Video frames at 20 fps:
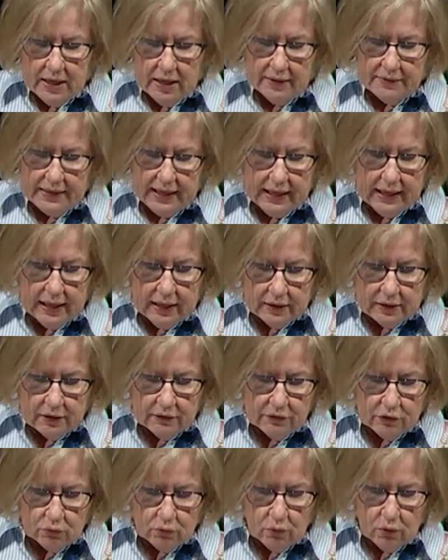and the hand
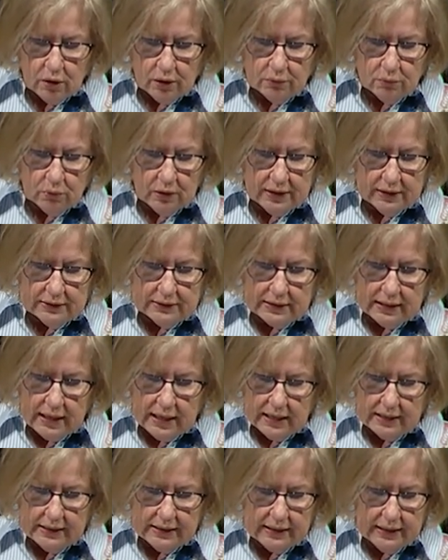of the Lord was
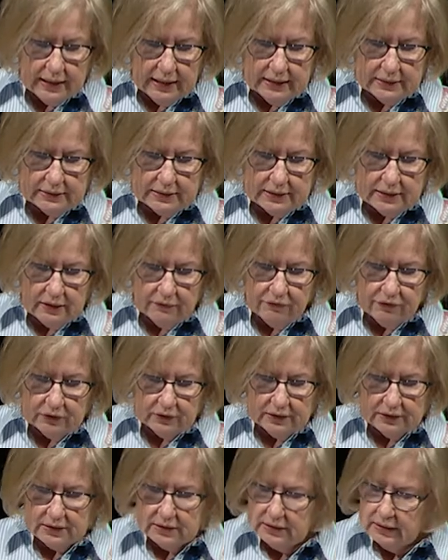against the
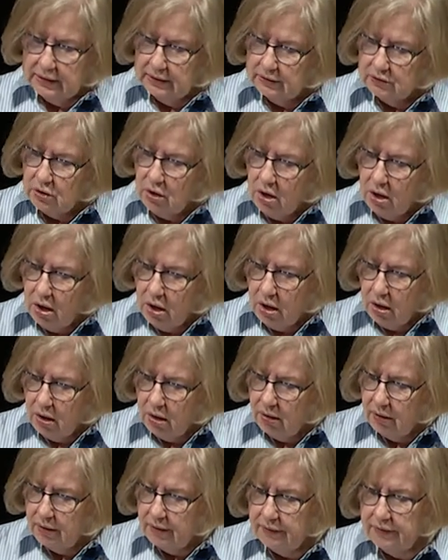Philistines
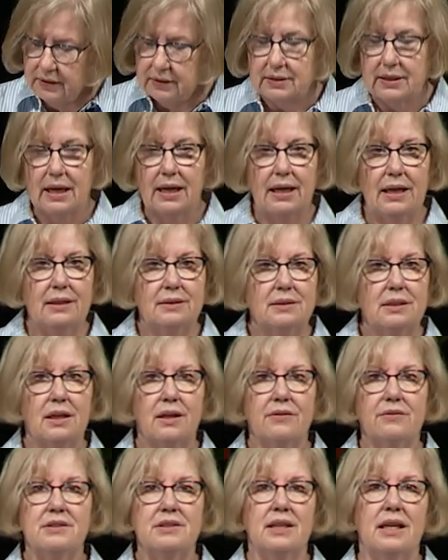all the days
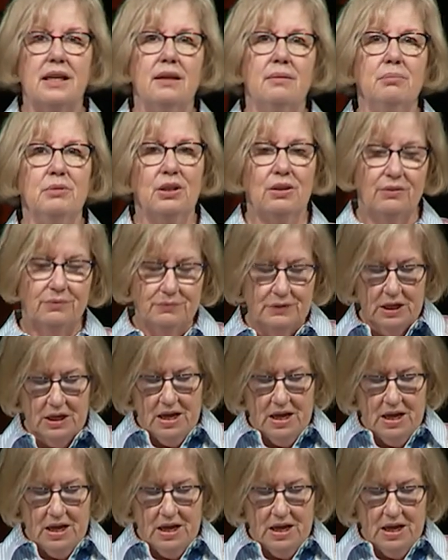of Samuel.